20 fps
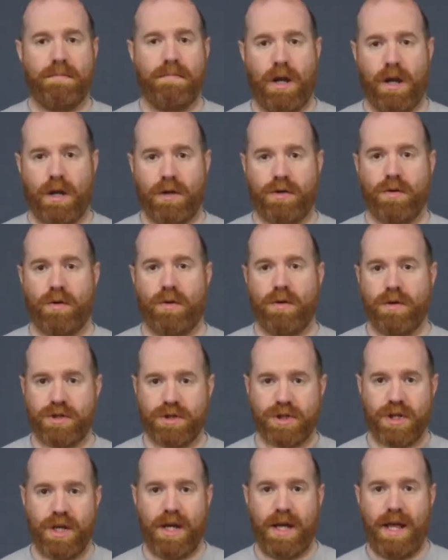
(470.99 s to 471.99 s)
pull a
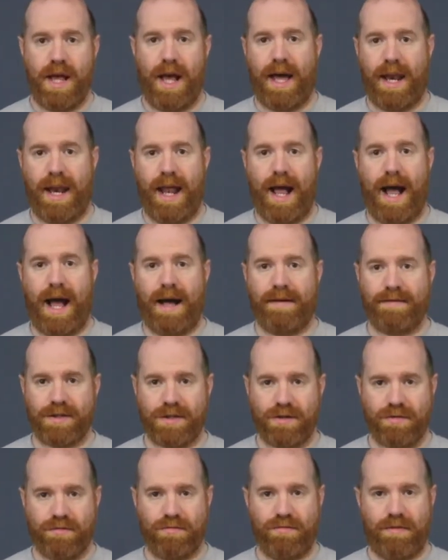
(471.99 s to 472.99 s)
torch and have
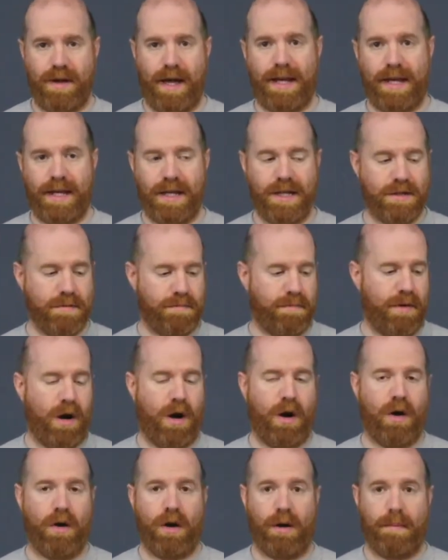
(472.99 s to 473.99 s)
it ready to
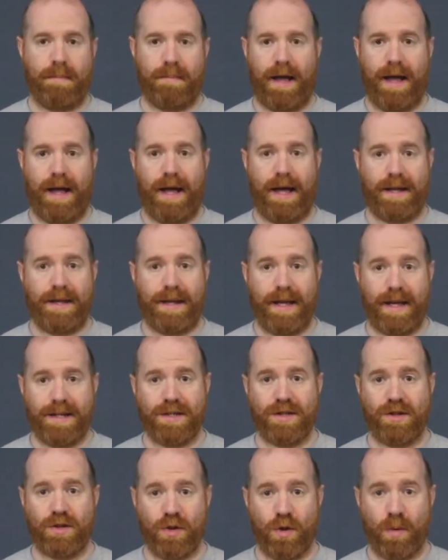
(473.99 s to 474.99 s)
power up and
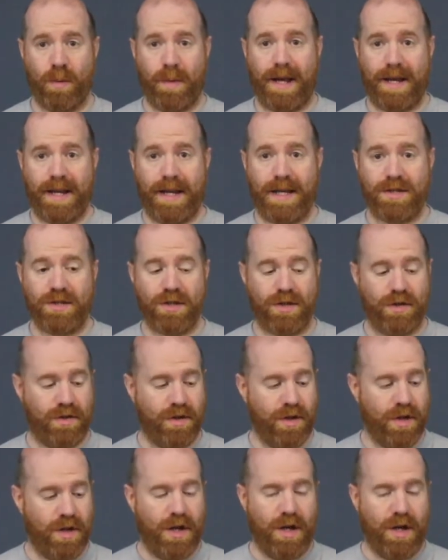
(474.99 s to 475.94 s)
to do what I need to.